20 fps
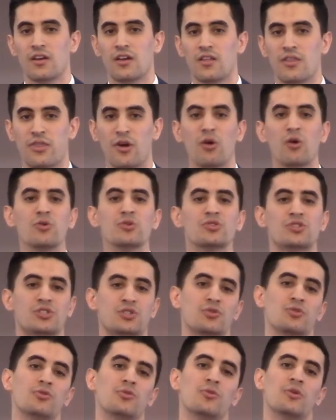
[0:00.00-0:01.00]
those
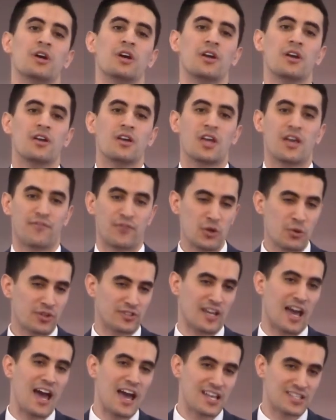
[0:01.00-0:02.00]
who, if you were
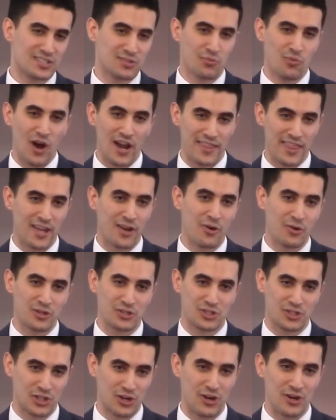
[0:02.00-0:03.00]
to ask them why they go to
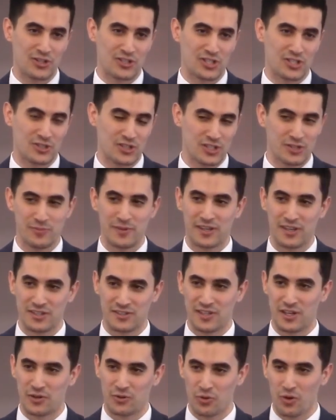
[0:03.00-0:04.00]
church, it's just
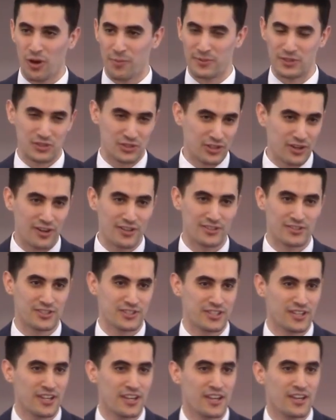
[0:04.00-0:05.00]
because they grew up in
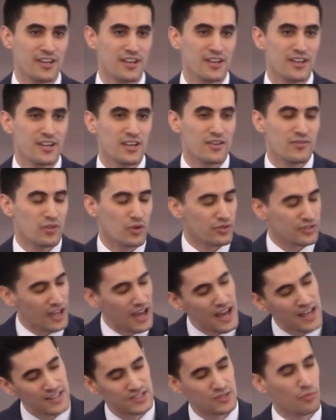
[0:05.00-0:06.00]
church. If you were to
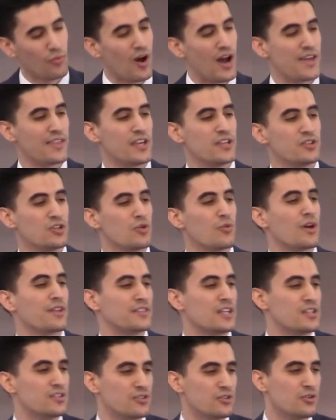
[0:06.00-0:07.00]
ask them why they do what
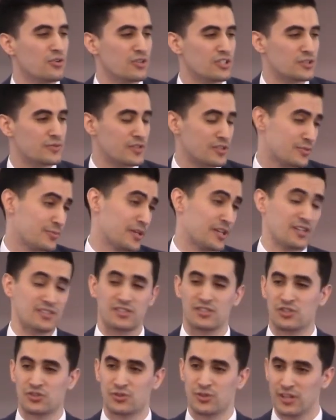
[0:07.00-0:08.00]
they do, it's just because
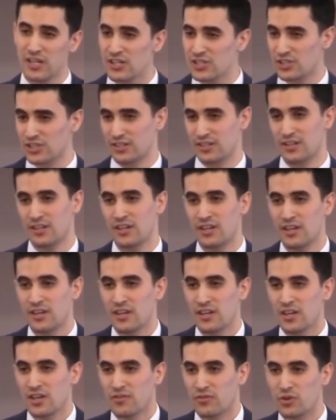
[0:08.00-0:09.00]
it's tradition.
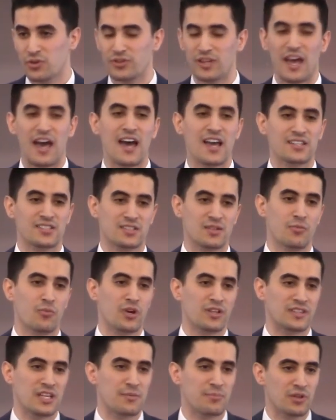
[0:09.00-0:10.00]
If you were to ask them
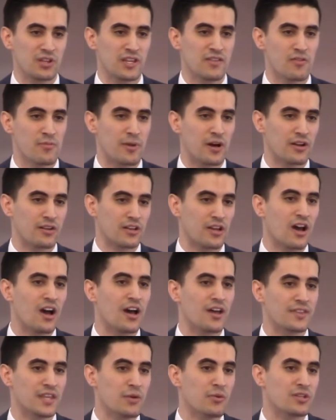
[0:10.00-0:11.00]
what they believe about
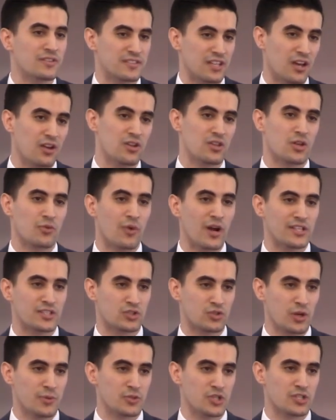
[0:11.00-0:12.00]
God, they would tell you the right
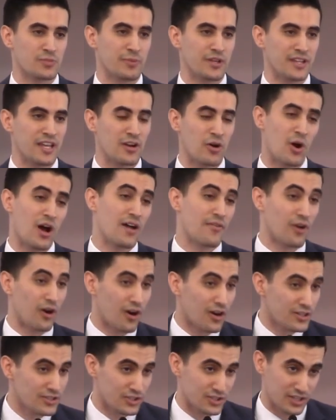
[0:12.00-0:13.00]
scriptures, but they don't have a
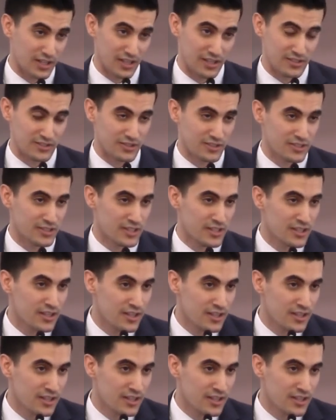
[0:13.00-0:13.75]
heart change.